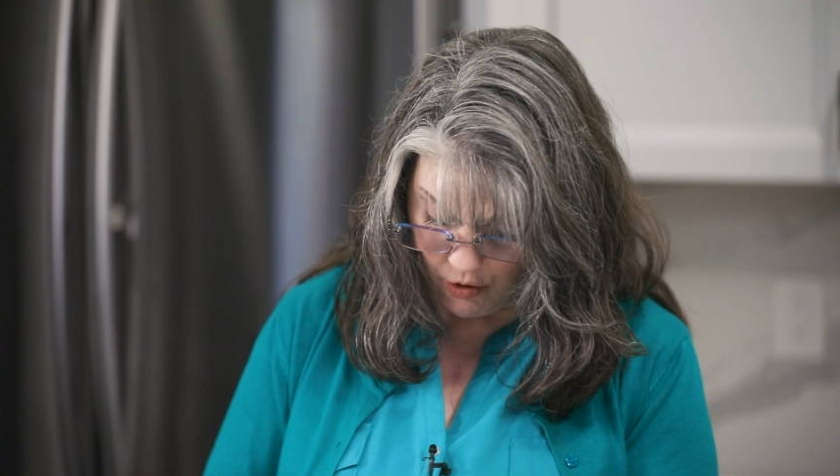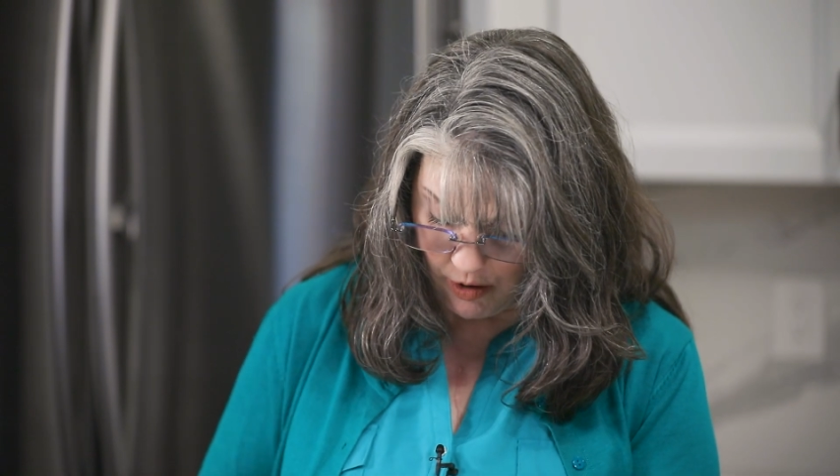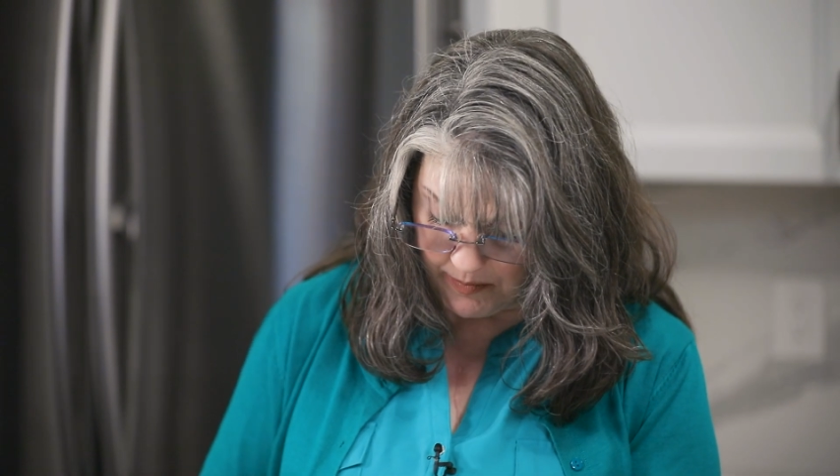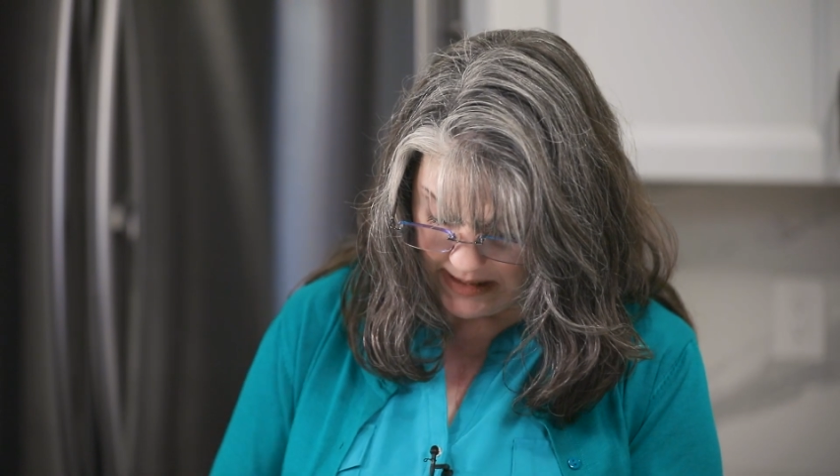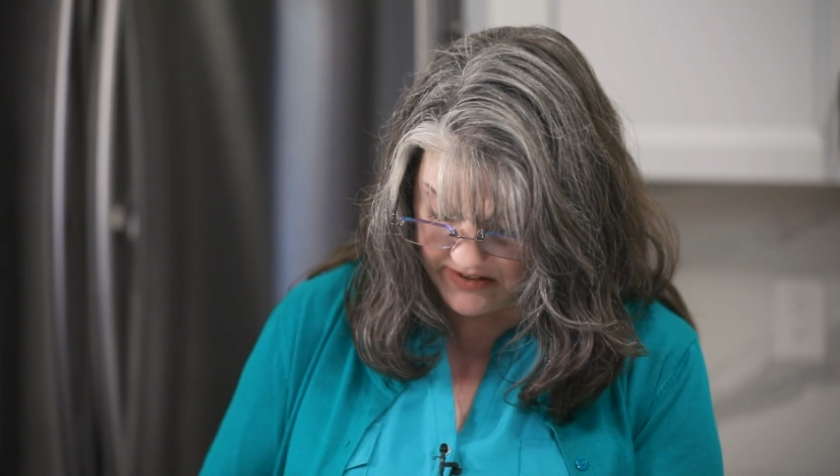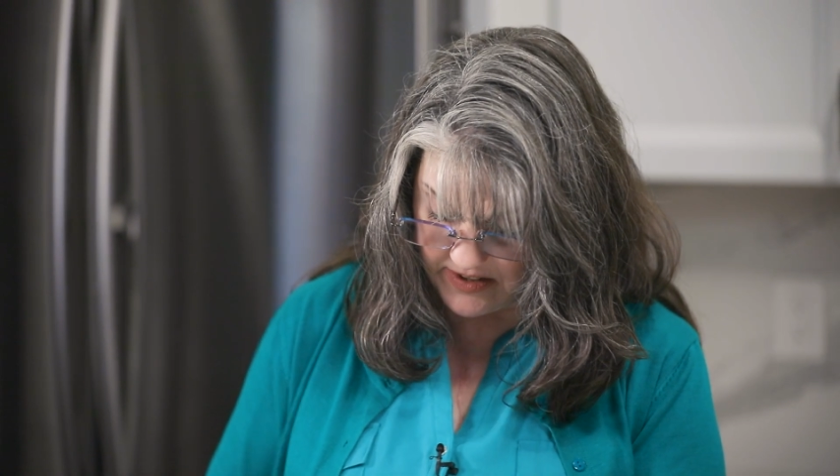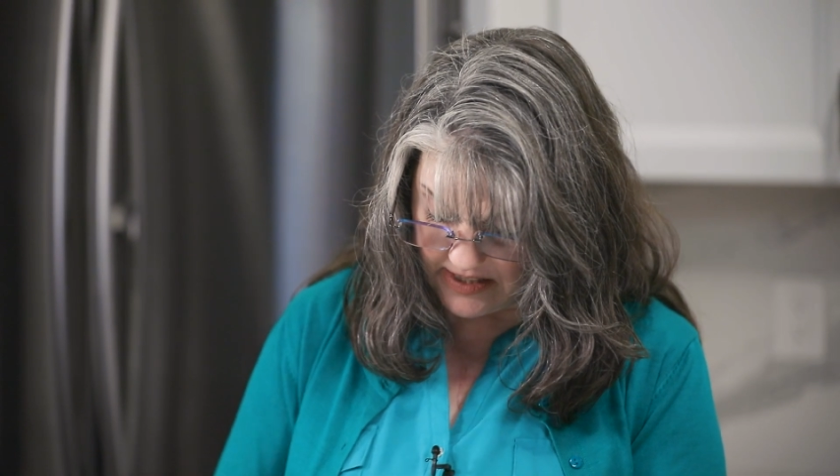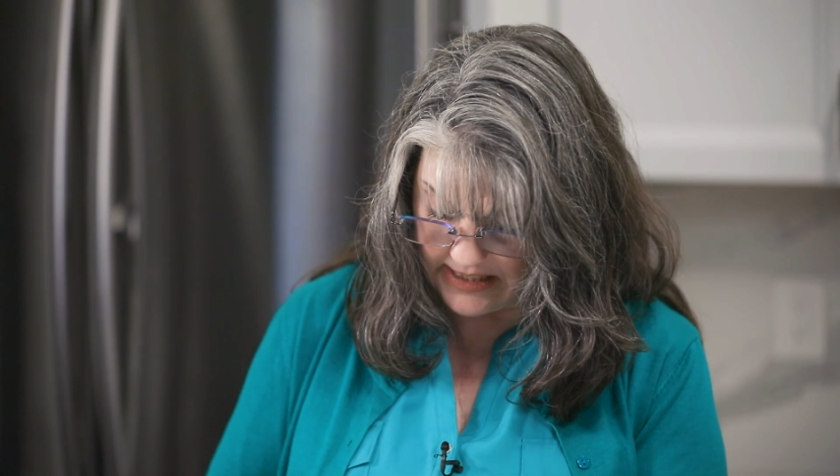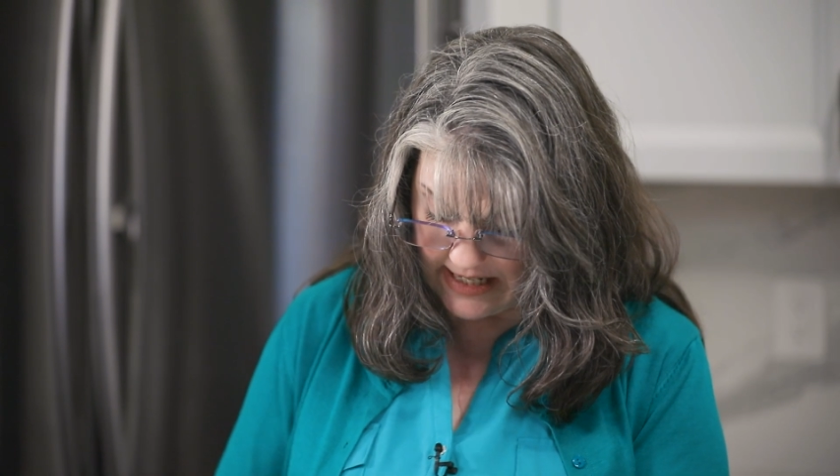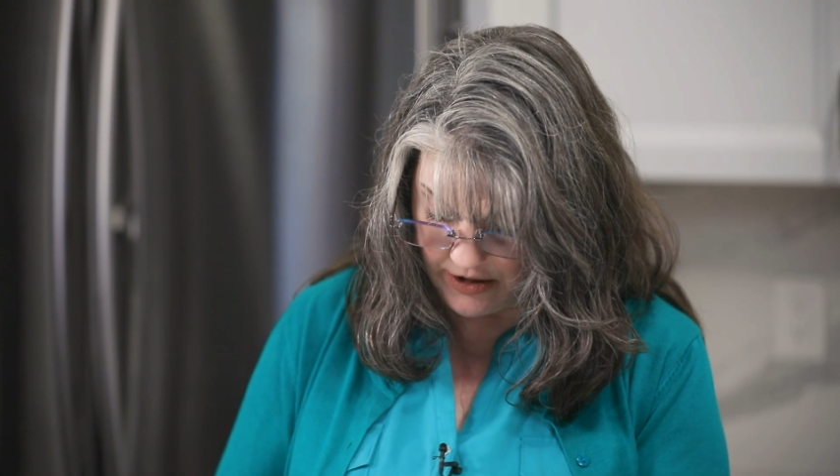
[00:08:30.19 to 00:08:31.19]
all mixed
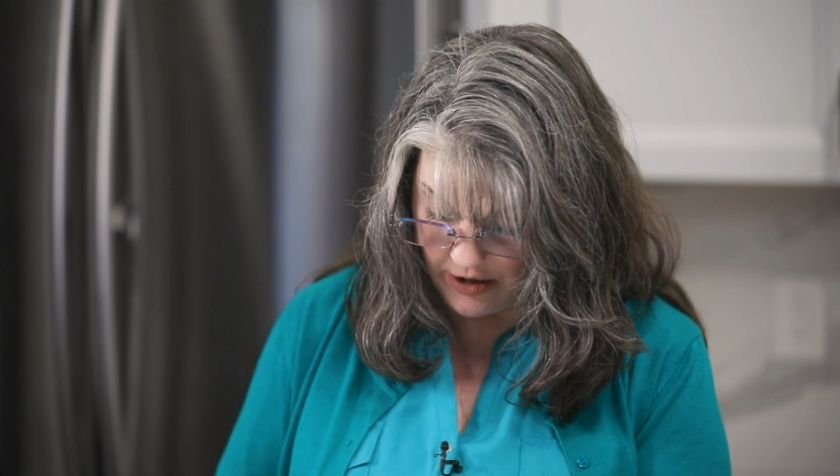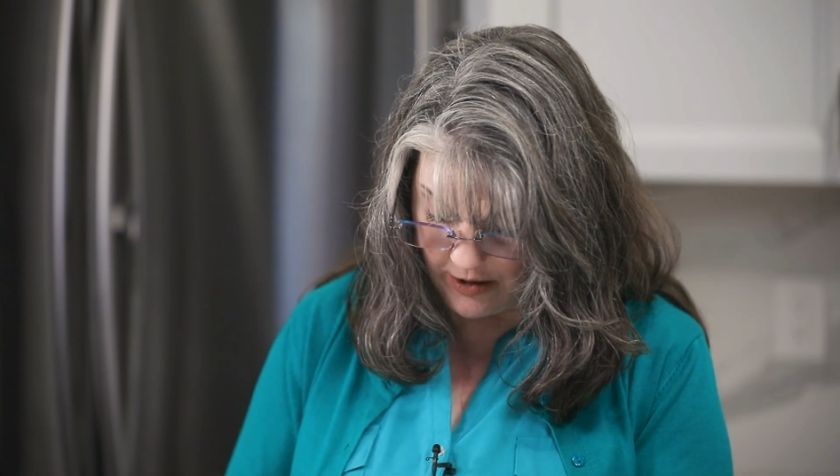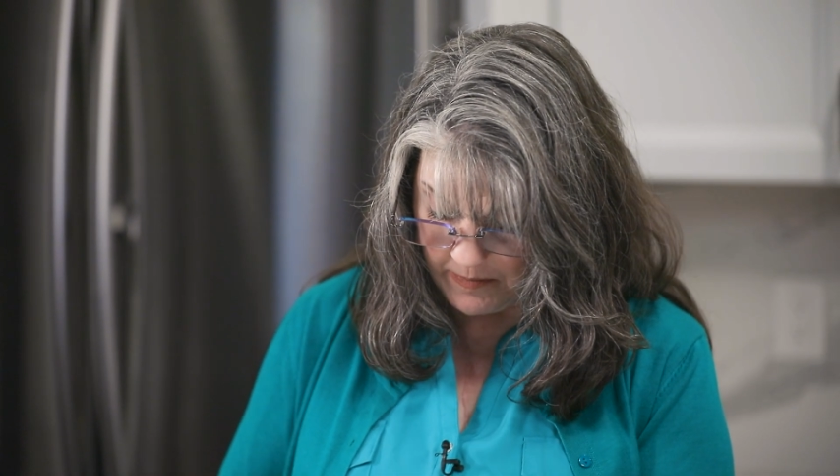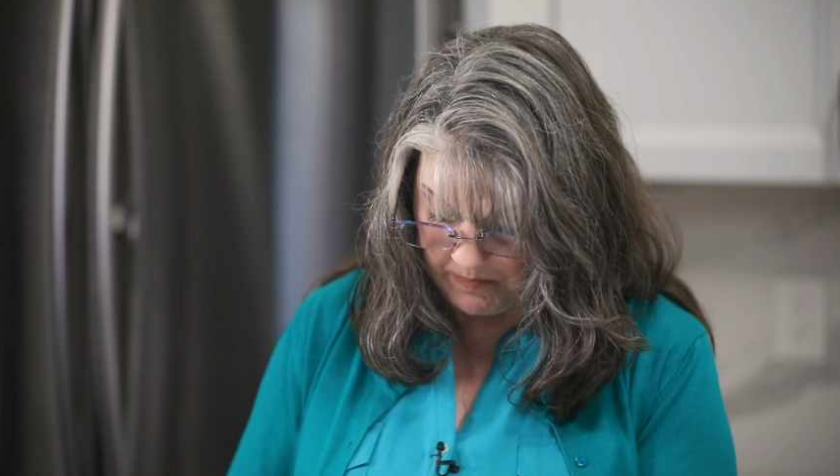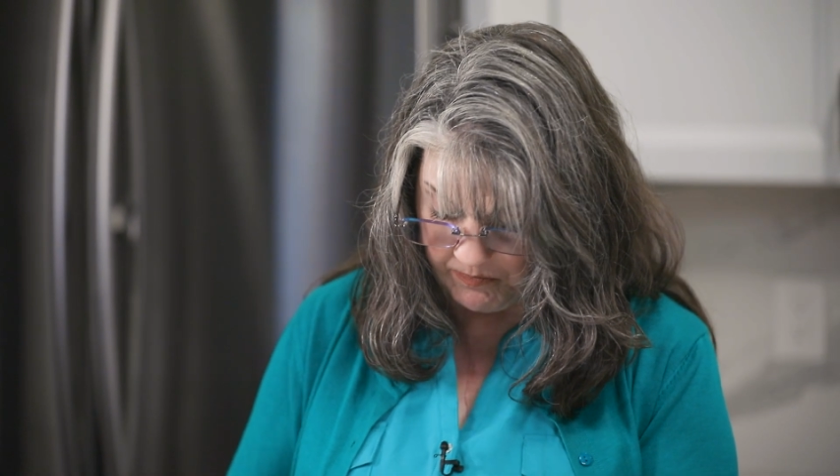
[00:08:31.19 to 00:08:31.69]
together.